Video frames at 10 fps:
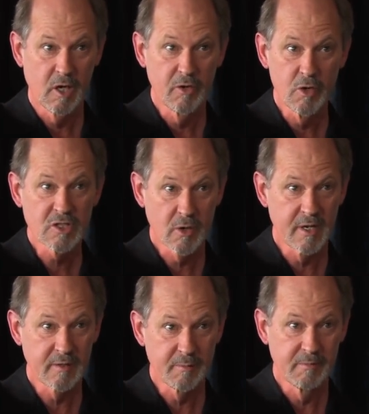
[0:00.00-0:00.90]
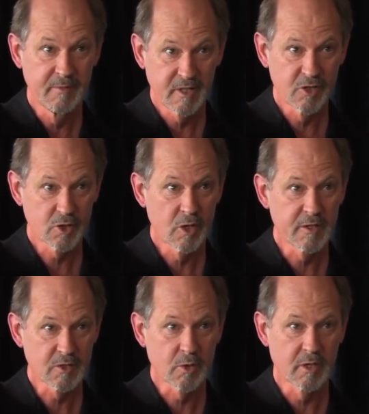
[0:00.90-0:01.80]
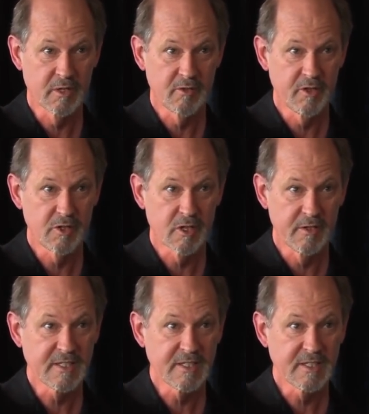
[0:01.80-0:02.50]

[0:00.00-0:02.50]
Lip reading: of who's going to control this world in the future.